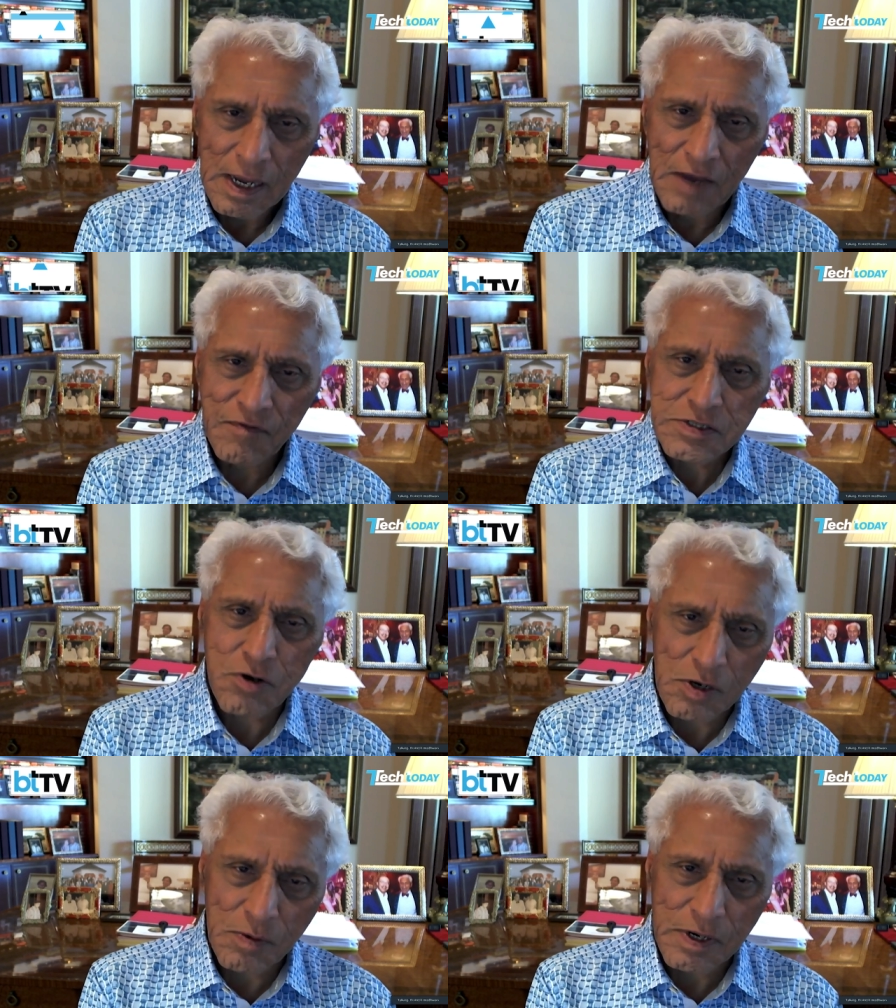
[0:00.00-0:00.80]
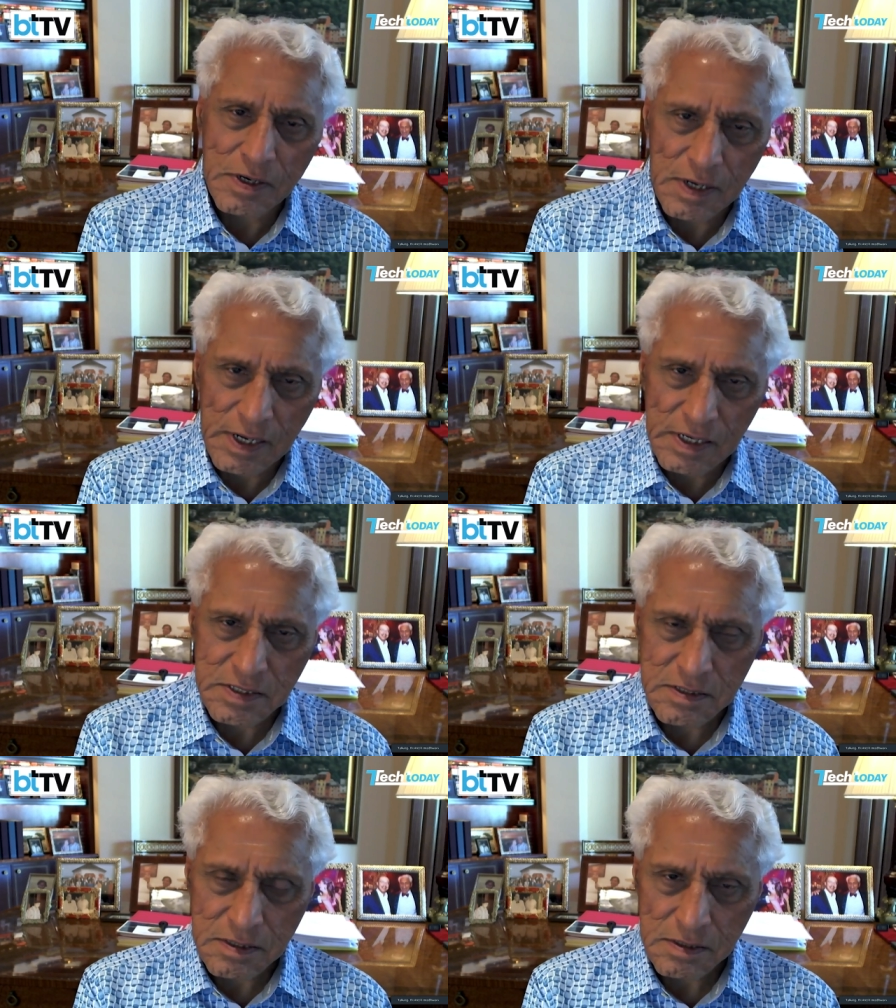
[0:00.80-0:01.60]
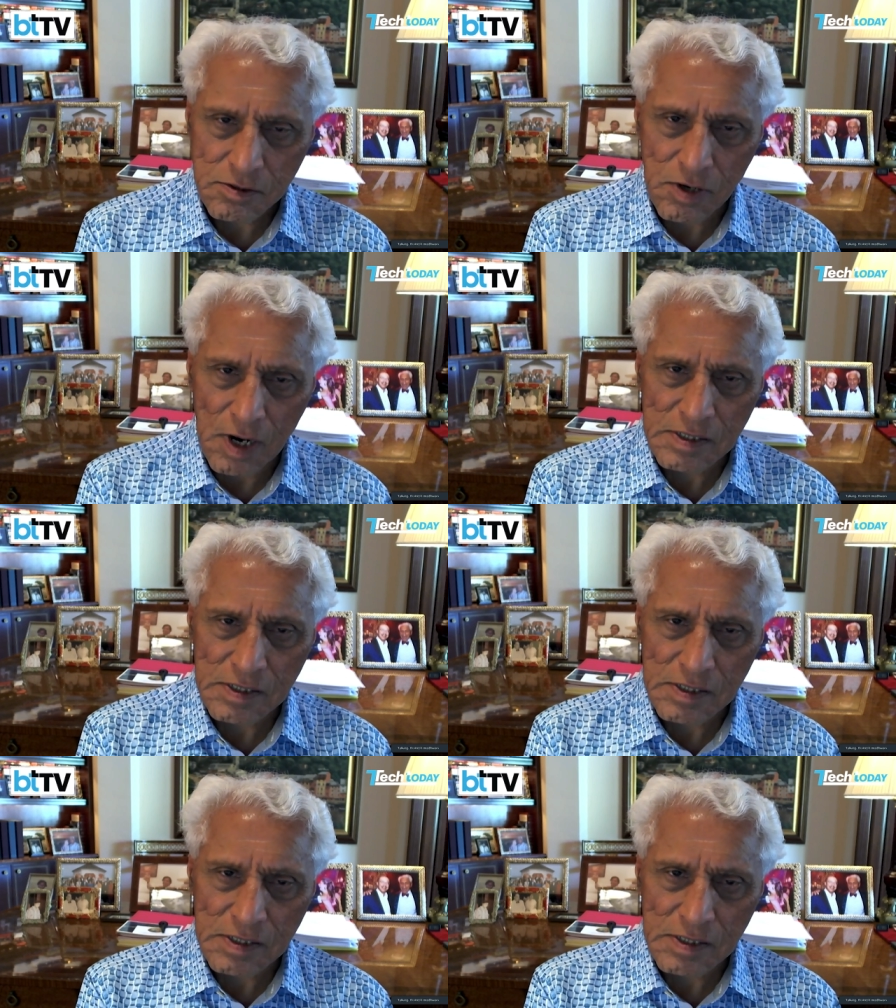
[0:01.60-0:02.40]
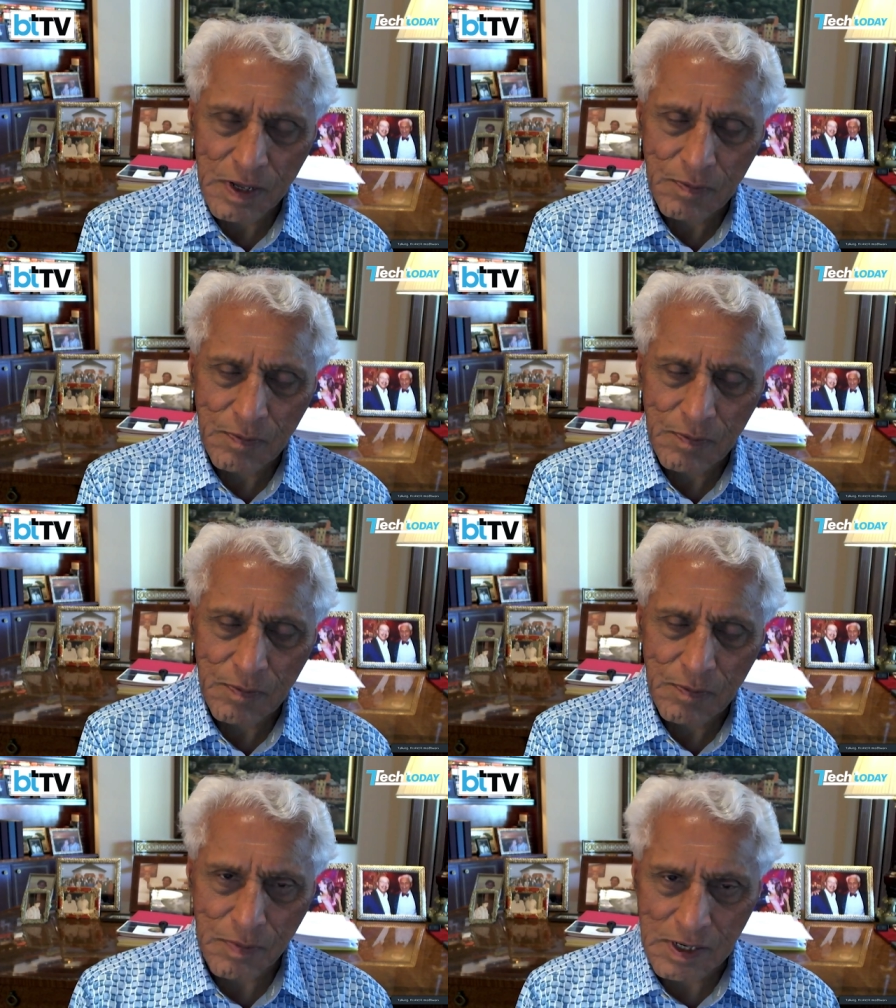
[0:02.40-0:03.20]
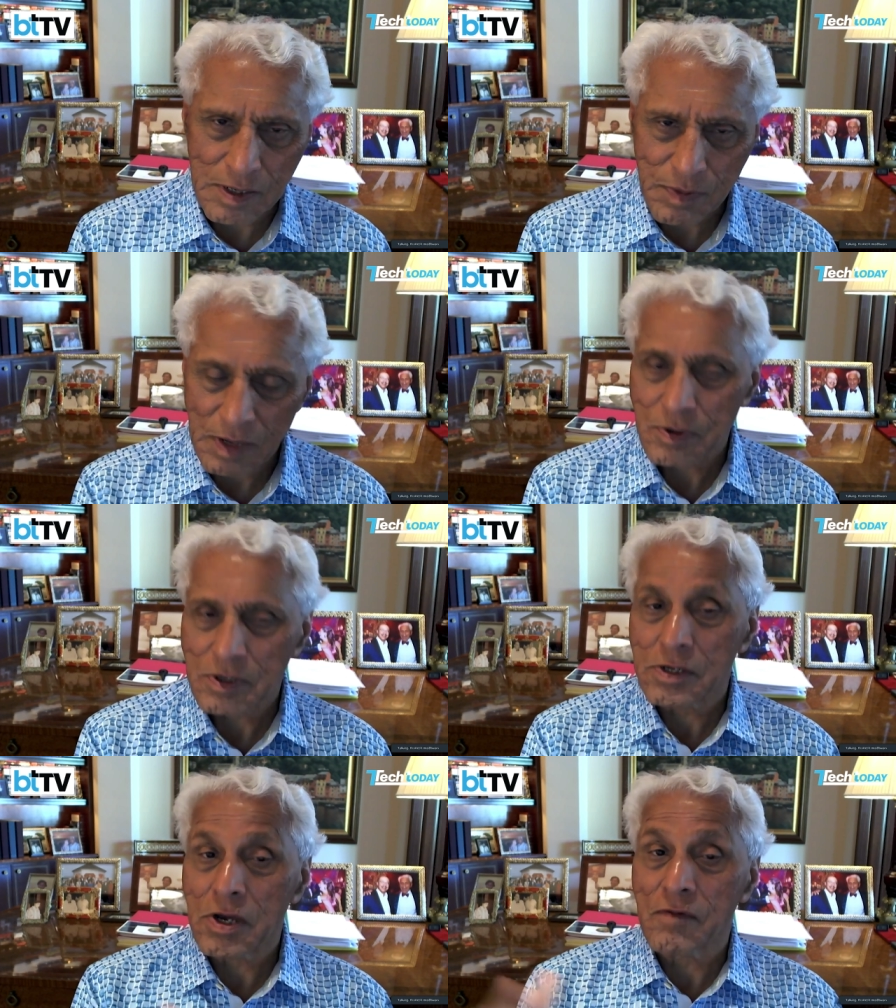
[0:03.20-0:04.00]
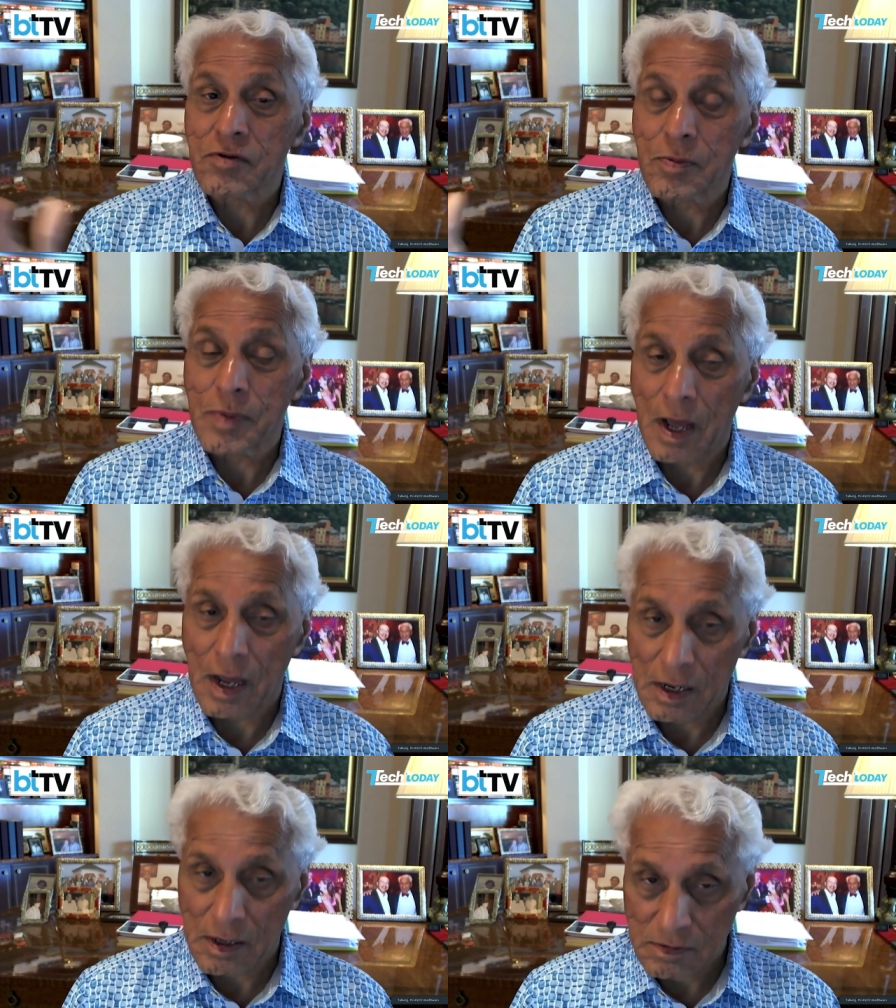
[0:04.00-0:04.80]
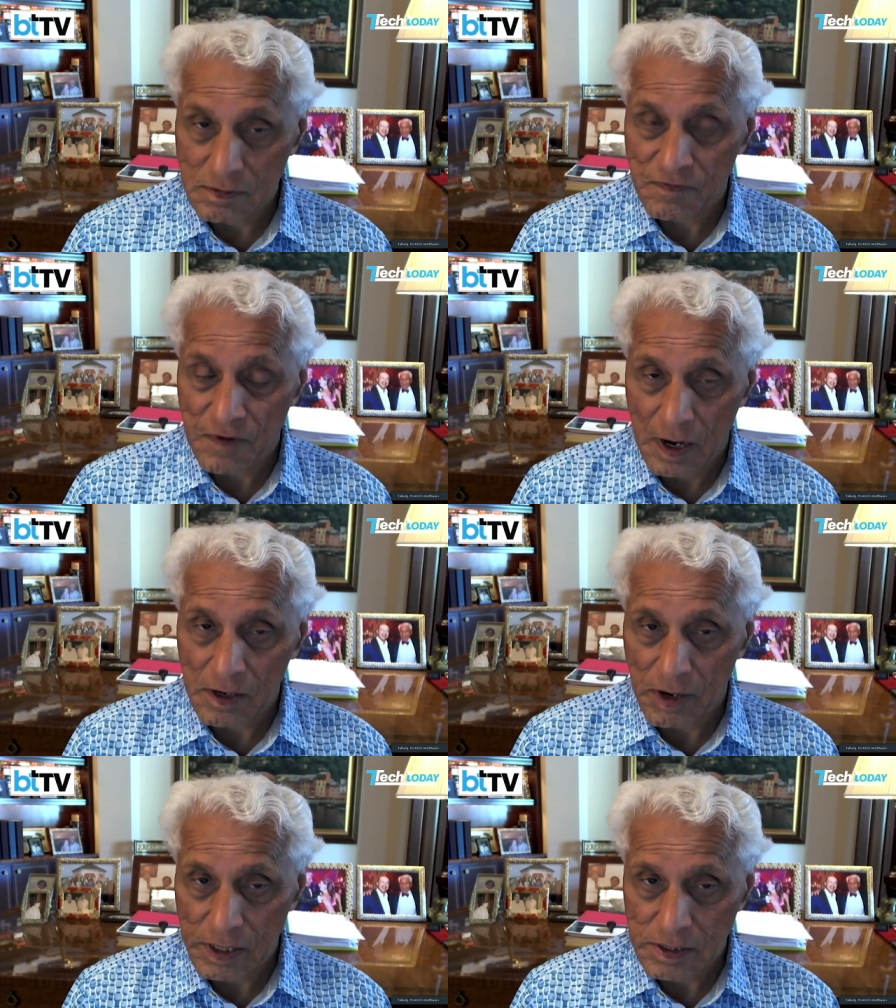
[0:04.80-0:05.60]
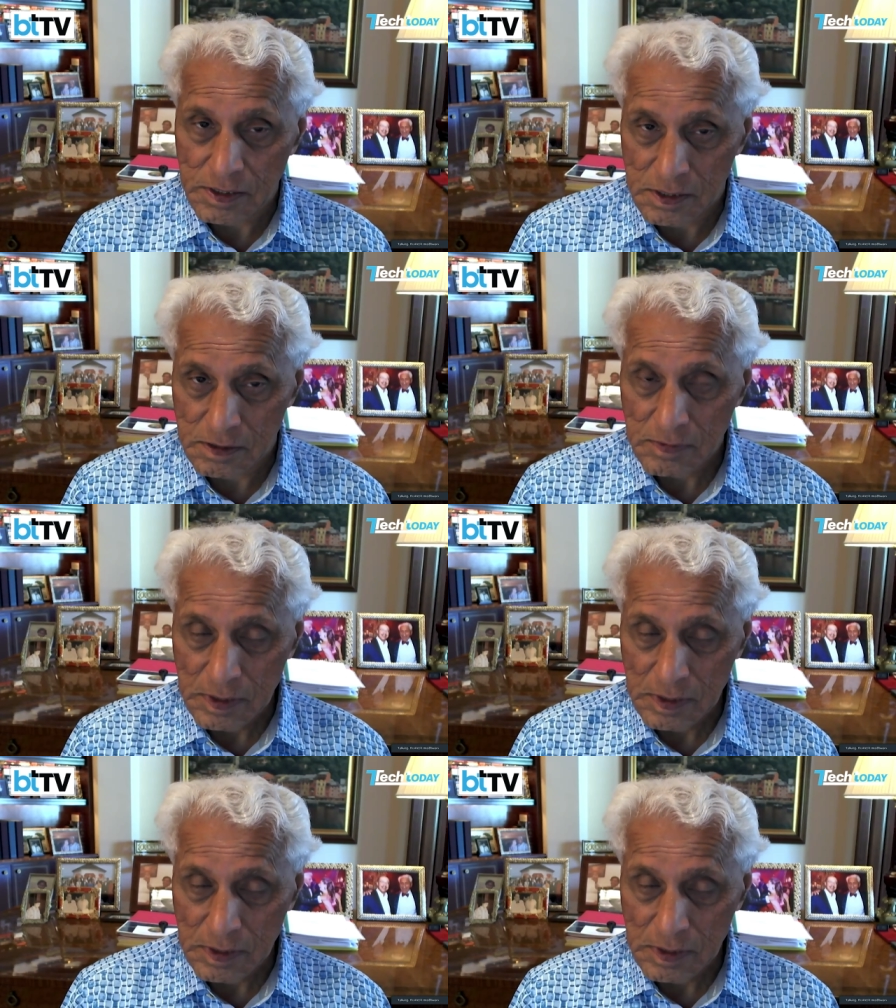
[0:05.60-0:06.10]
If it's going to be released to 100 million people or 1 billion people, you have to apply far greater,